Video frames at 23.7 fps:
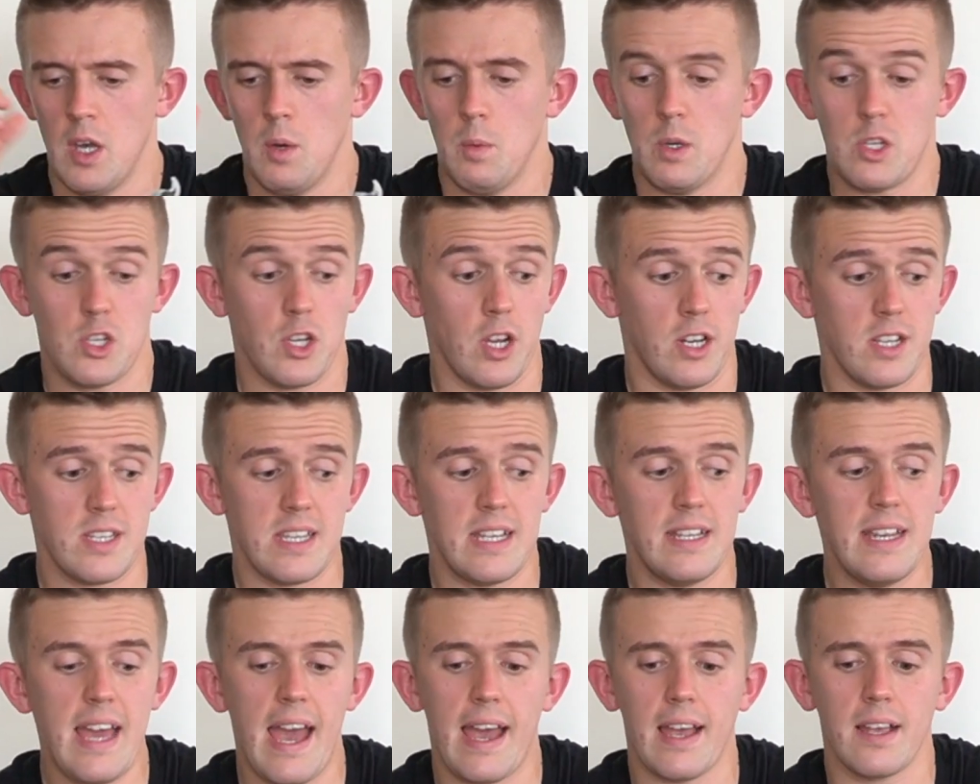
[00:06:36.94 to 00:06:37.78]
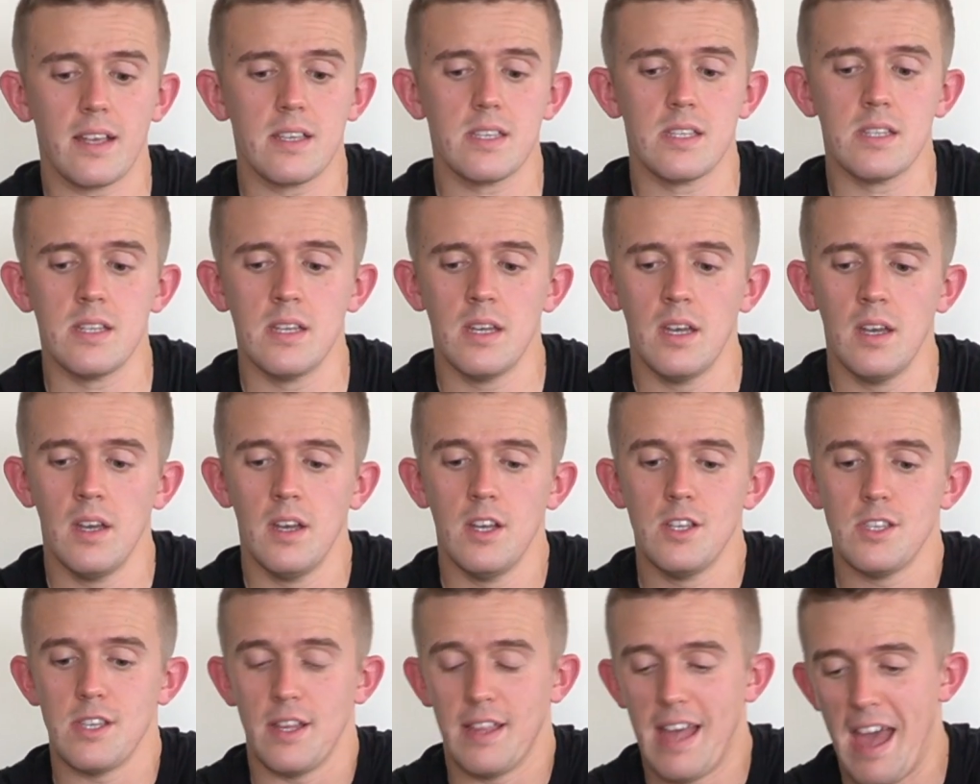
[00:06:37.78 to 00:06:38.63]
which you're going to see next.
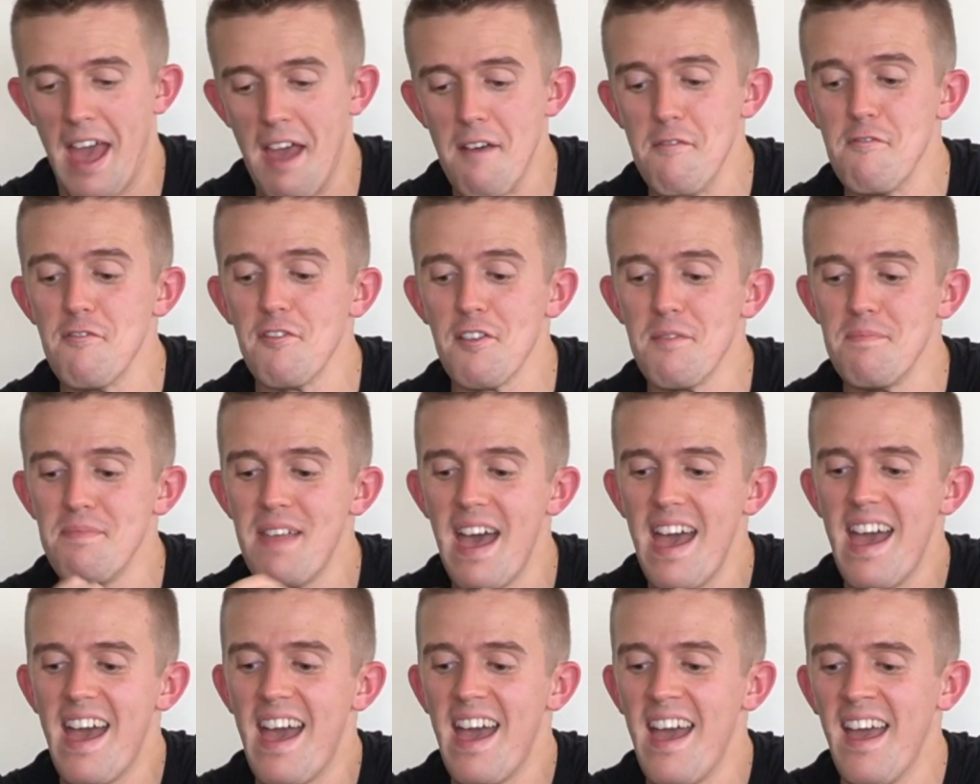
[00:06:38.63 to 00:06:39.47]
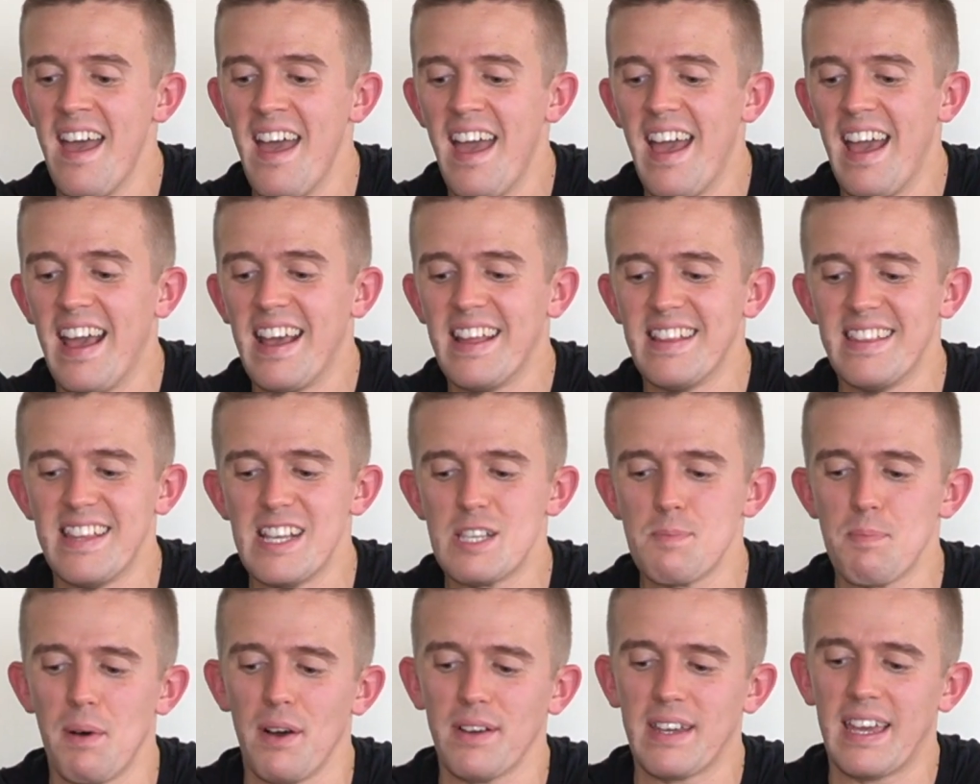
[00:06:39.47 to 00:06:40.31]
So then from there, in
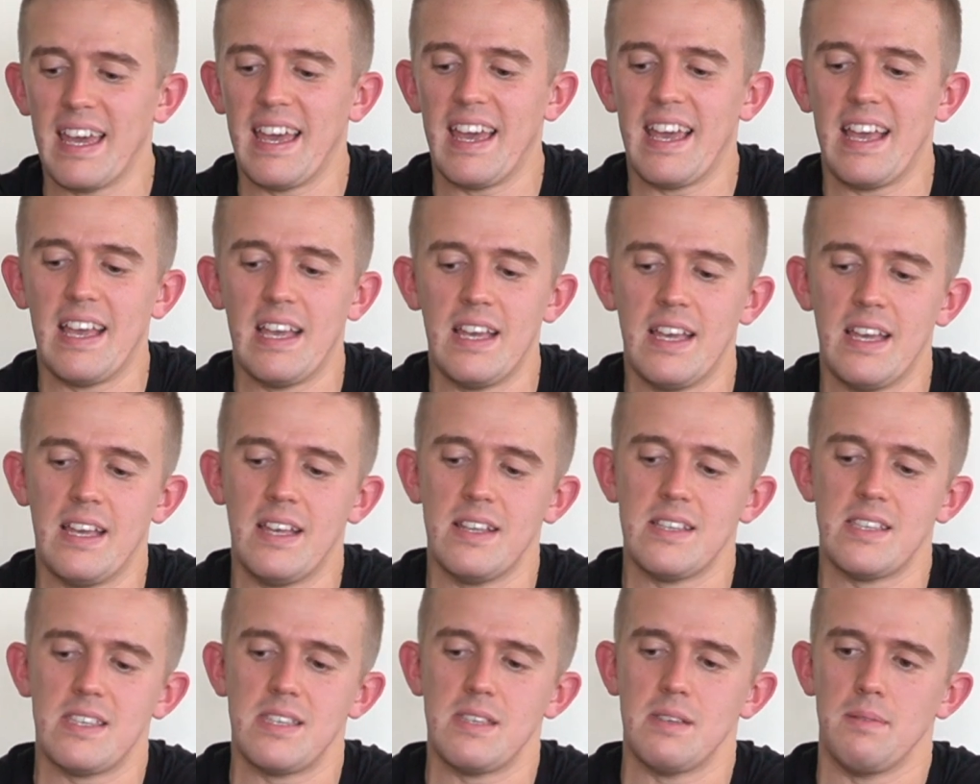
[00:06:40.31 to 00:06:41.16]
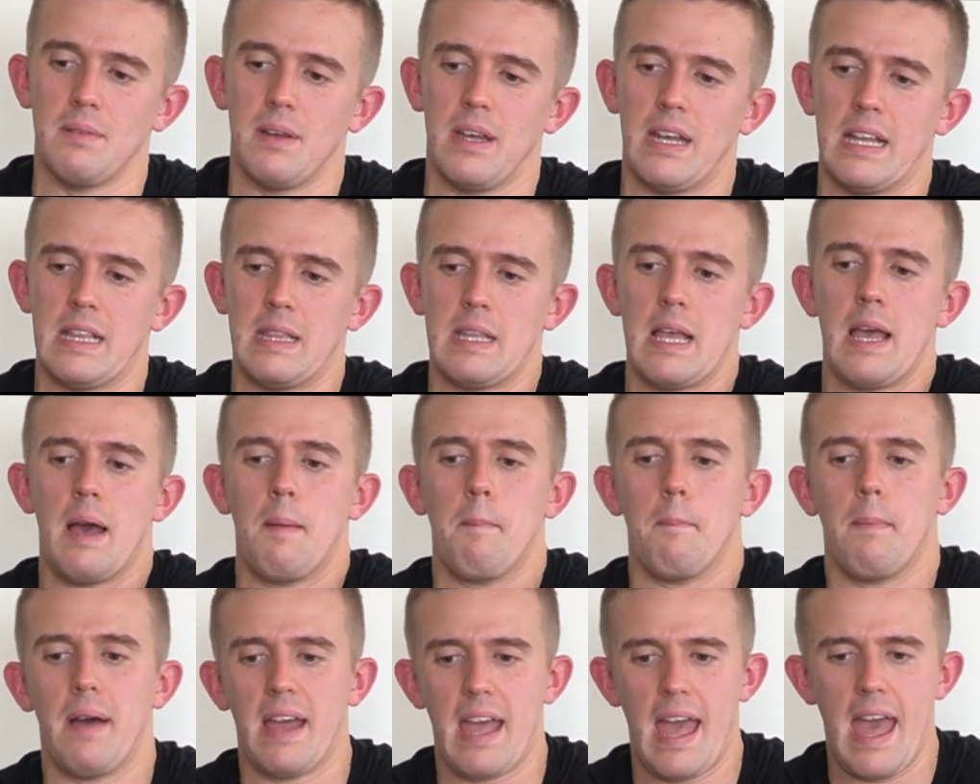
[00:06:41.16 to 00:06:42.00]
this pocket is
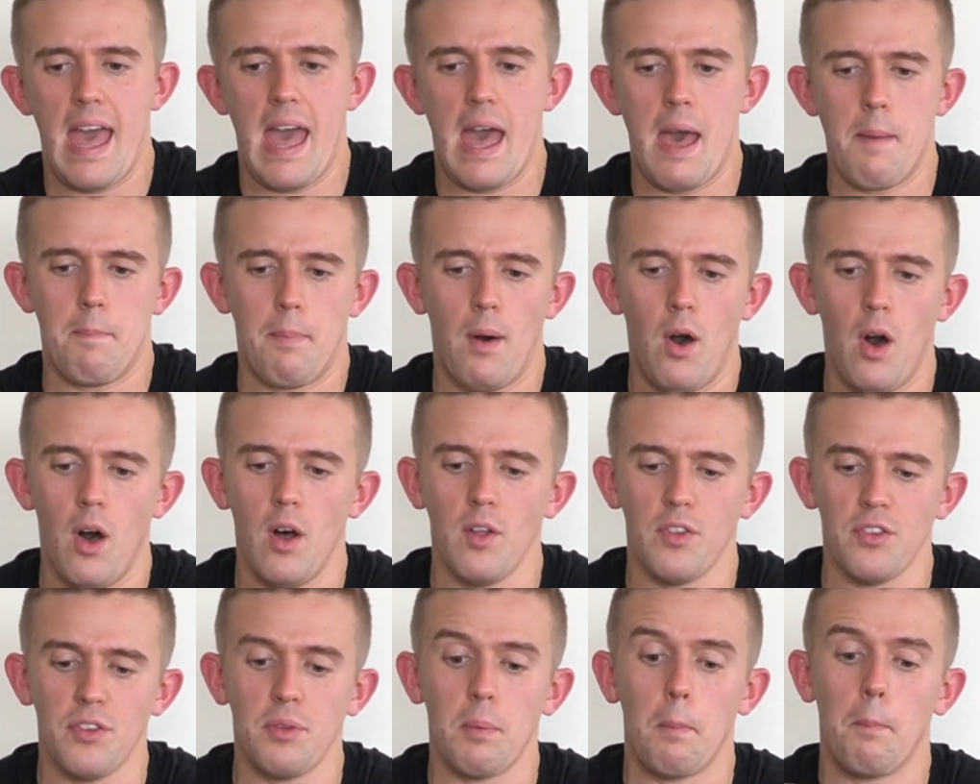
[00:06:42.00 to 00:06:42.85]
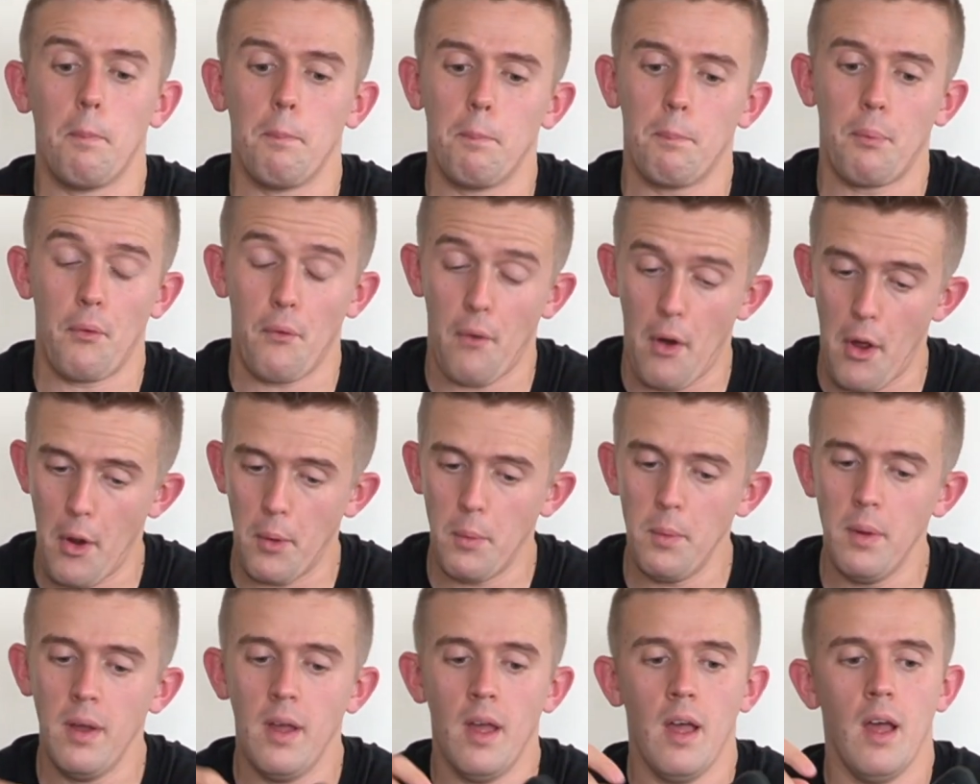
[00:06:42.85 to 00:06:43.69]
my AirPods
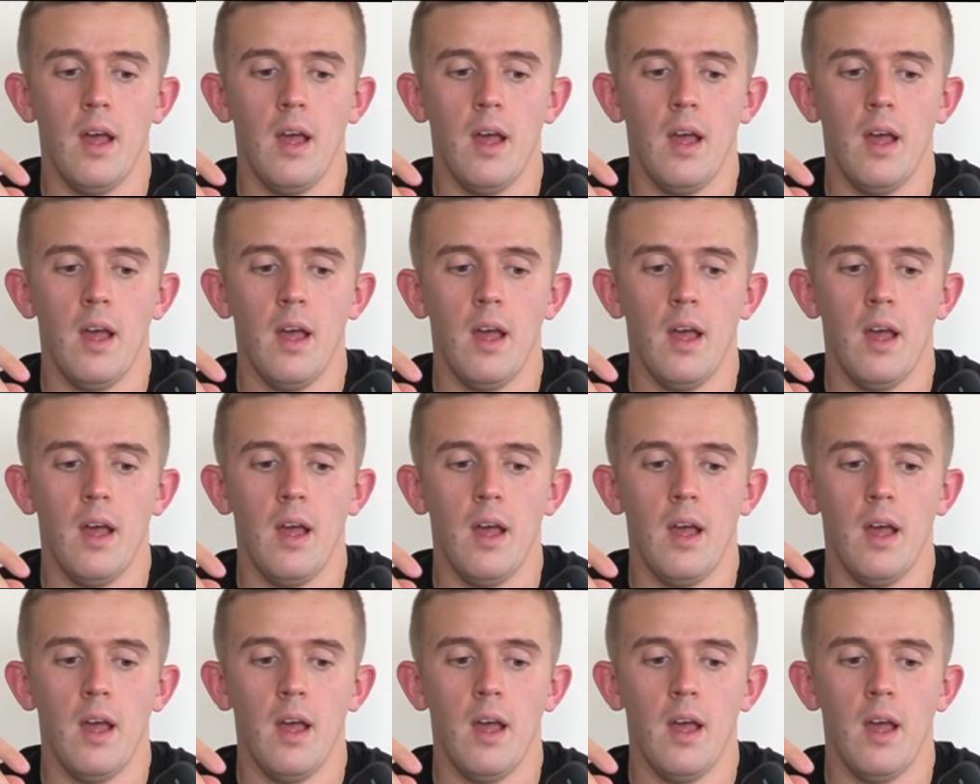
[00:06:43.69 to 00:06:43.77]
Pro